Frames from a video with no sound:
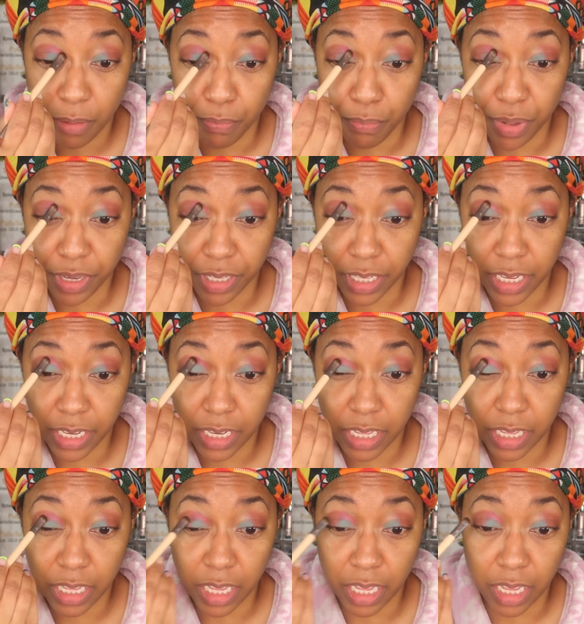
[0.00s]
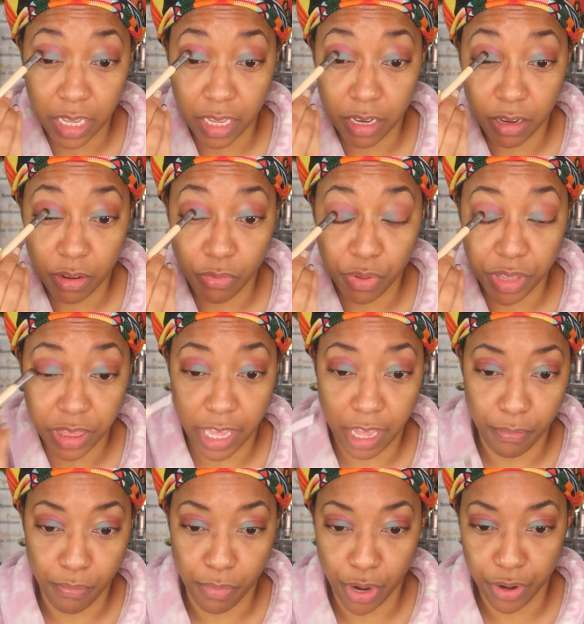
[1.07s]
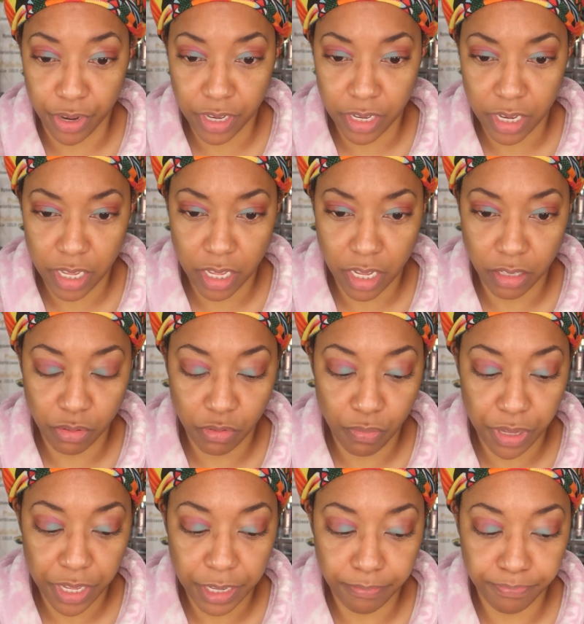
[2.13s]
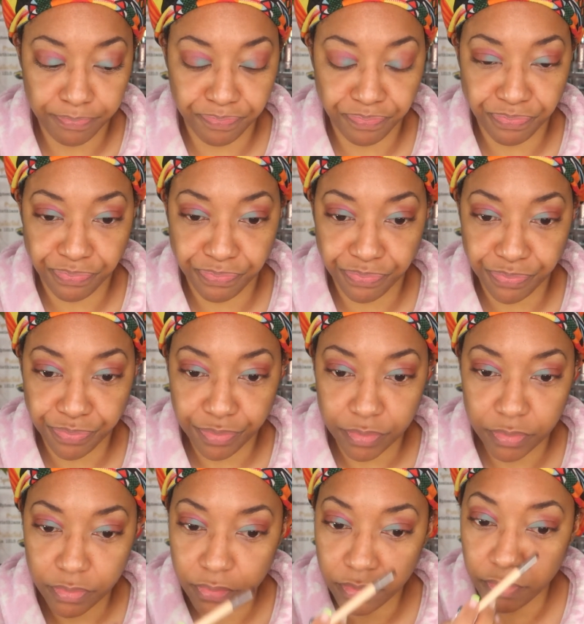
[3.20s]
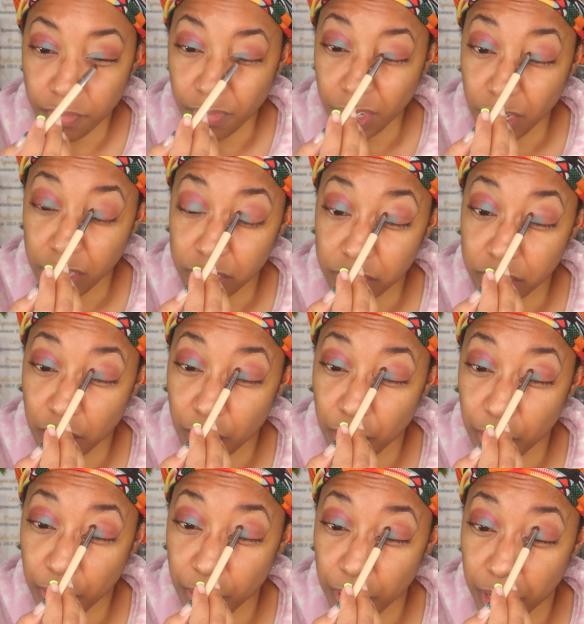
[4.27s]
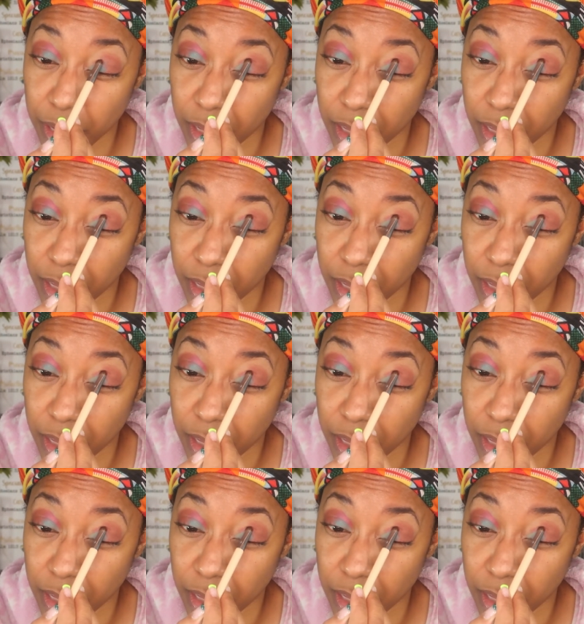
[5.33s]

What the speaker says: blending in with that burgundy a little bit. So